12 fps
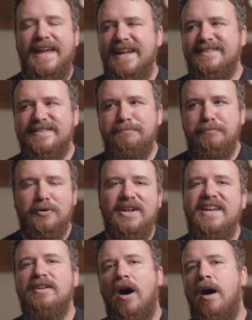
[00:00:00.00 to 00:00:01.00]
It's
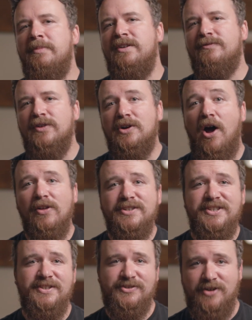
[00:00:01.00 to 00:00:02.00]
pretty common for
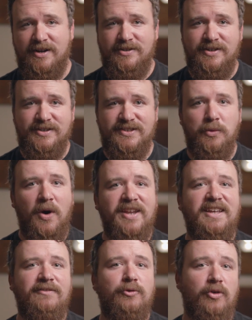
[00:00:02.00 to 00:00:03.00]
college instructors to want
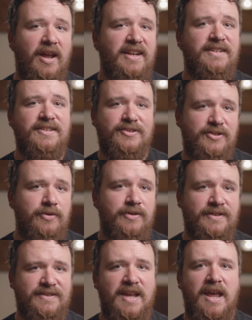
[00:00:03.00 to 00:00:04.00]
to give credit to
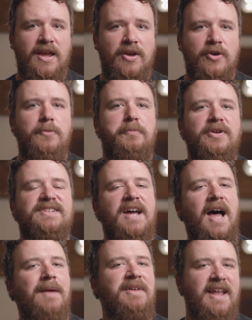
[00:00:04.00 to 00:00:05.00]
students who put
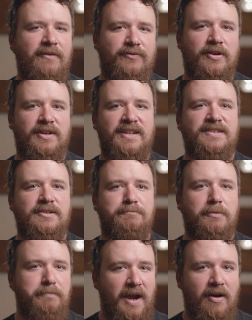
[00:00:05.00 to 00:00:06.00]
time and effort into
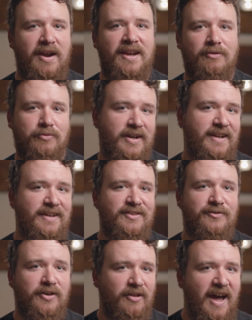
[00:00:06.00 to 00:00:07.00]
preparing
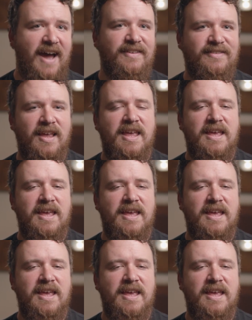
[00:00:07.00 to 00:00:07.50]
readings for class.